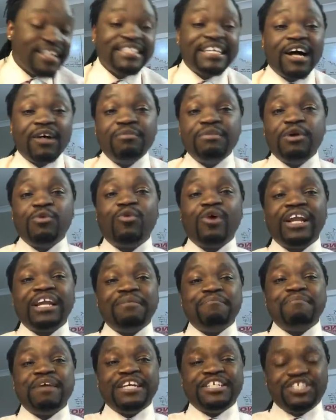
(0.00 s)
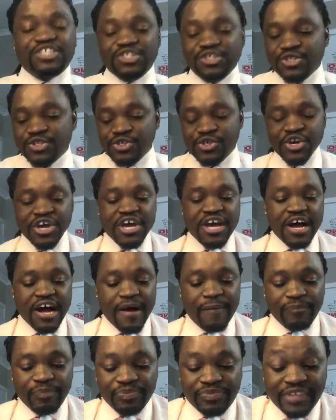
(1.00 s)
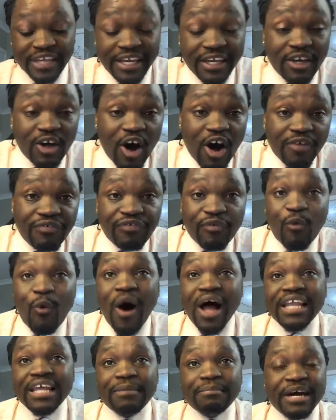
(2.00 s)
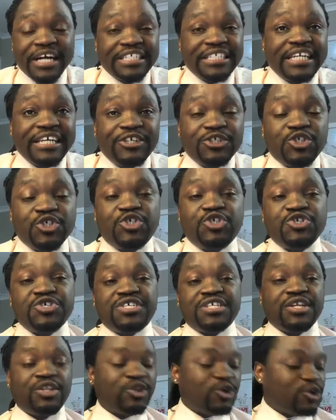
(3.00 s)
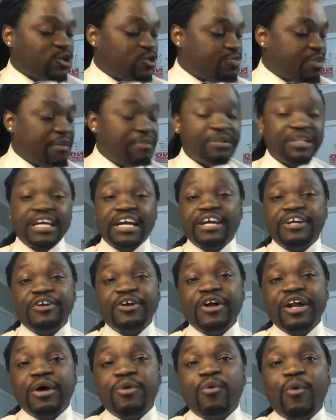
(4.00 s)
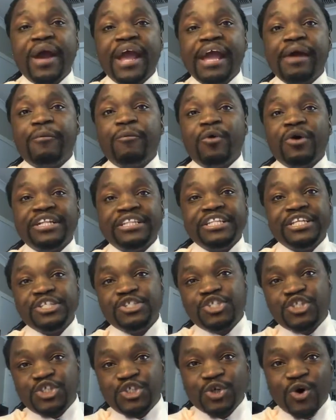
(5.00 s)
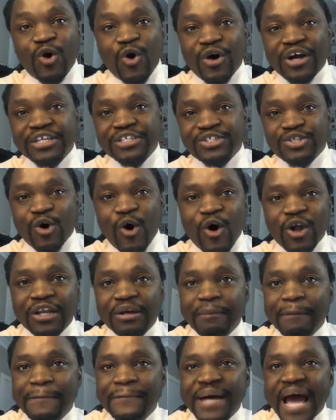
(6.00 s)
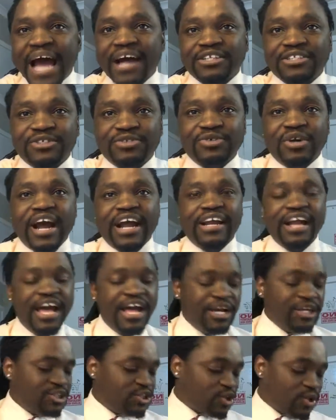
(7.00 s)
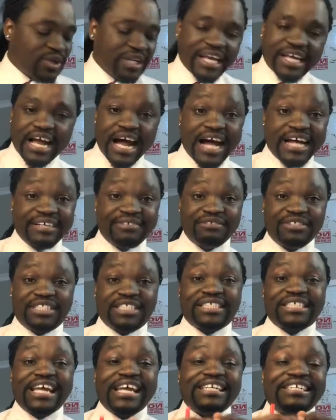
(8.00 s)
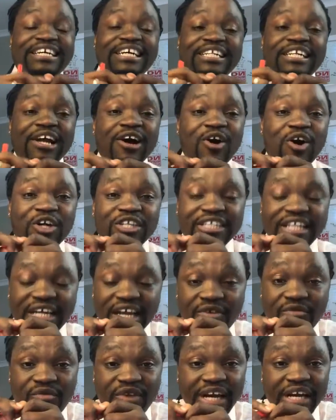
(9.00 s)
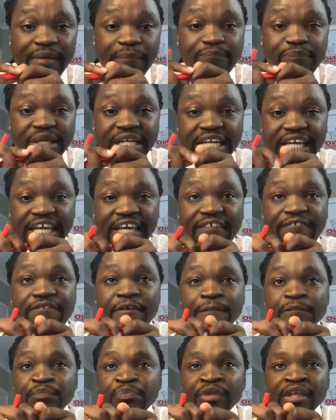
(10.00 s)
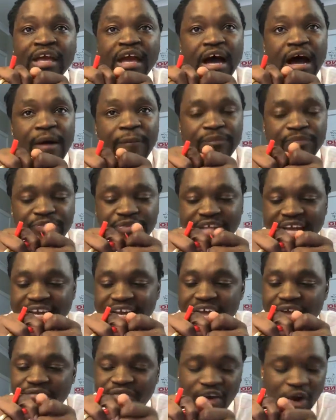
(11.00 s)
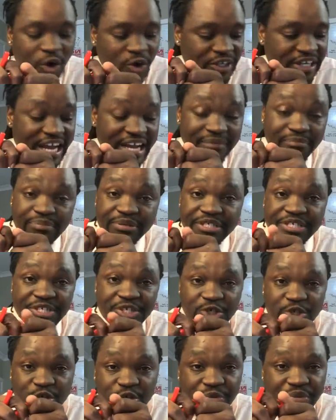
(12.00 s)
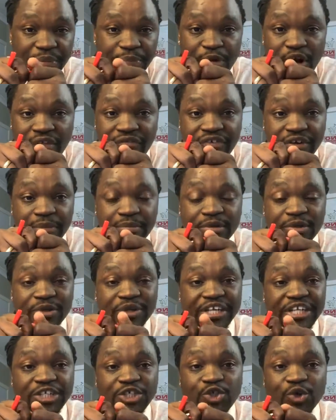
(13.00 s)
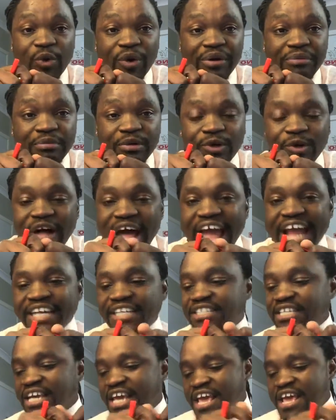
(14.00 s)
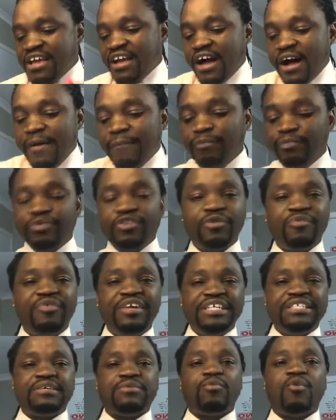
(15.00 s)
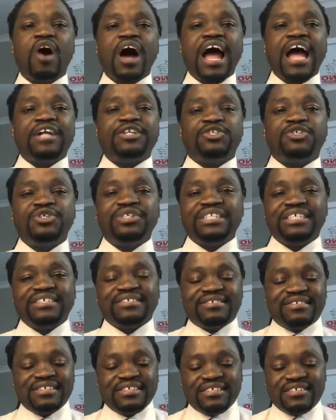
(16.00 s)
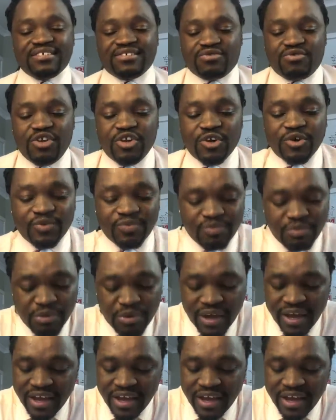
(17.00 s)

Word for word: Tell me what it makes you um, think of while I'm actually introducing those people that are not aware what this show is all about. All right. So, like I said earlier on, that I really believe um, that every online business should be profitable and enjoyable. And um, the reason why I do this is, you know,